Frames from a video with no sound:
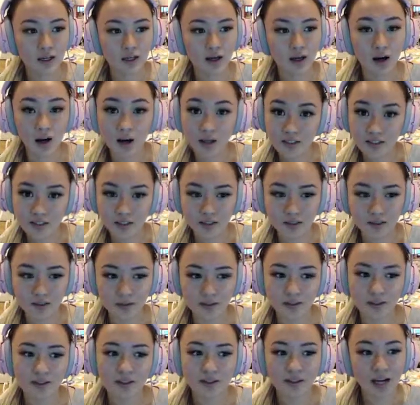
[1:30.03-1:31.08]
Also,
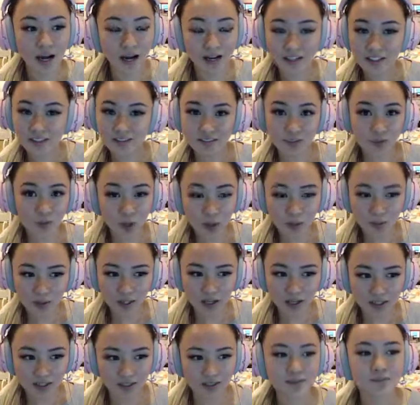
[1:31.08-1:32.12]
kind of small
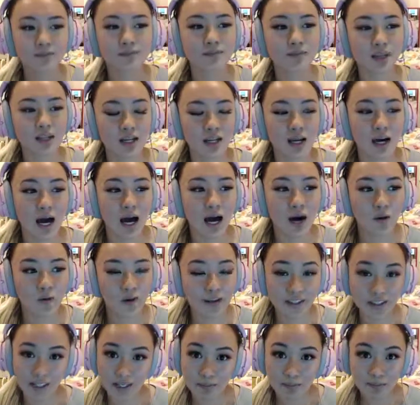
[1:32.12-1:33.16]
plug, our
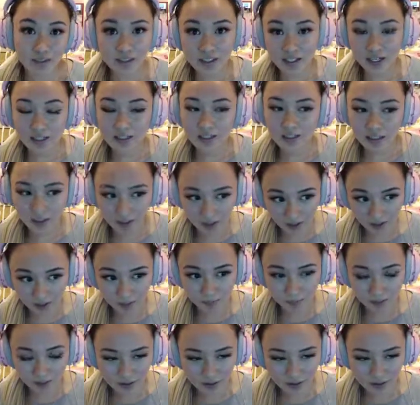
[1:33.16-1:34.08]
Game Design Club.